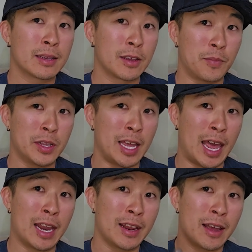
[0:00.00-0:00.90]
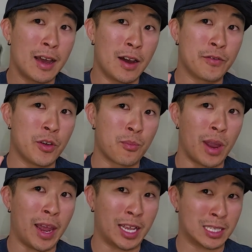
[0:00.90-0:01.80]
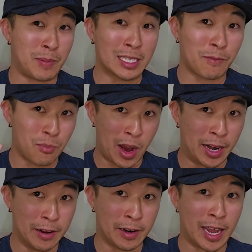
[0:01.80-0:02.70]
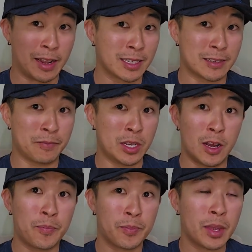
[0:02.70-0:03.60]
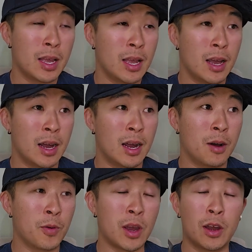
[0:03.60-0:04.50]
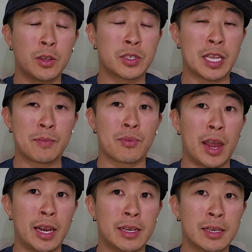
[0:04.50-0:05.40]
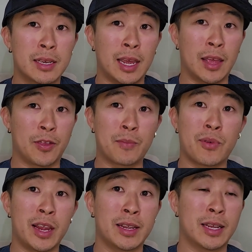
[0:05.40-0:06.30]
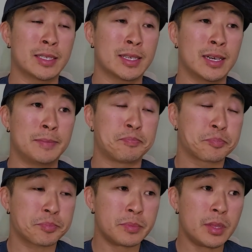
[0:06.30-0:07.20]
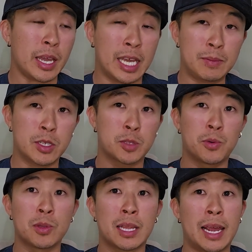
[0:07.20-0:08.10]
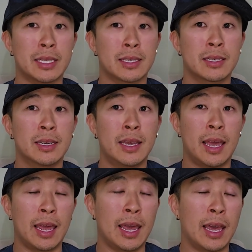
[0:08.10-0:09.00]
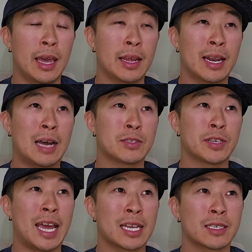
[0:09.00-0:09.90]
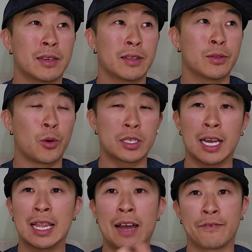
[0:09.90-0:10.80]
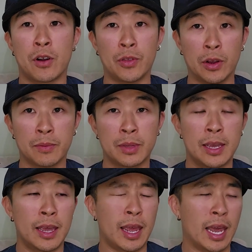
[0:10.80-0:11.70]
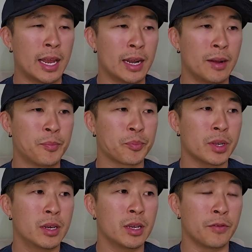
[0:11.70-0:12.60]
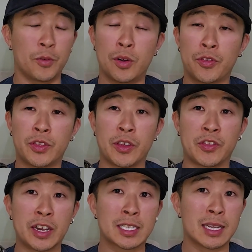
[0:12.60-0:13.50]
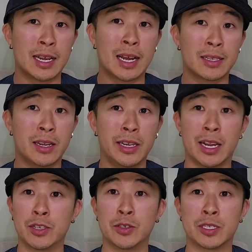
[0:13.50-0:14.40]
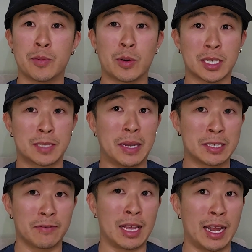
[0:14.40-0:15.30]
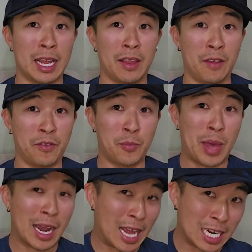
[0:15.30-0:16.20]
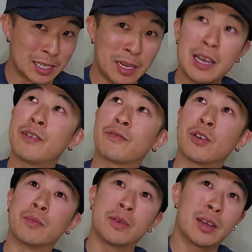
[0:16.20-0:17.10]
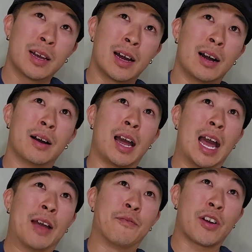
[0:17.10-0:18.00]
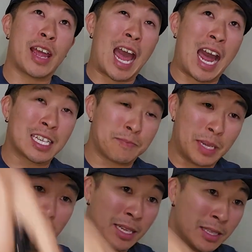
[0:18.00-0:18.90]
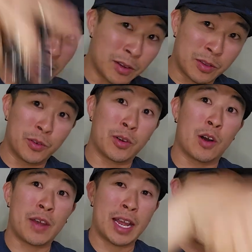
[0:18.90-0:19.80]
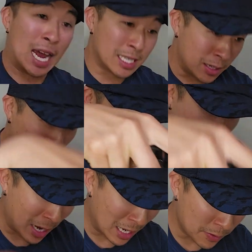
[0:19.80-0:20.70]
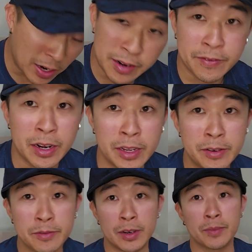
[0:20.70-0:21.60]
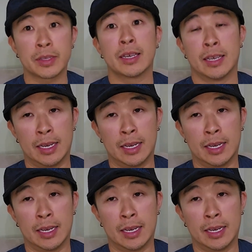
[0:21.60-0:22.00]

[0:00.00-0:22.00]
could be the end of your expensive braid, okay? Because, you know, we all use thin braid, and thin braid is keeps your spool light and it allows you to cast lures a lot further. And if you want the thinnest line out there, you gotta use the most expensive line. And if you backlash from a very high speed, you know, doing overhead cast and the lure lands right in front of you, well,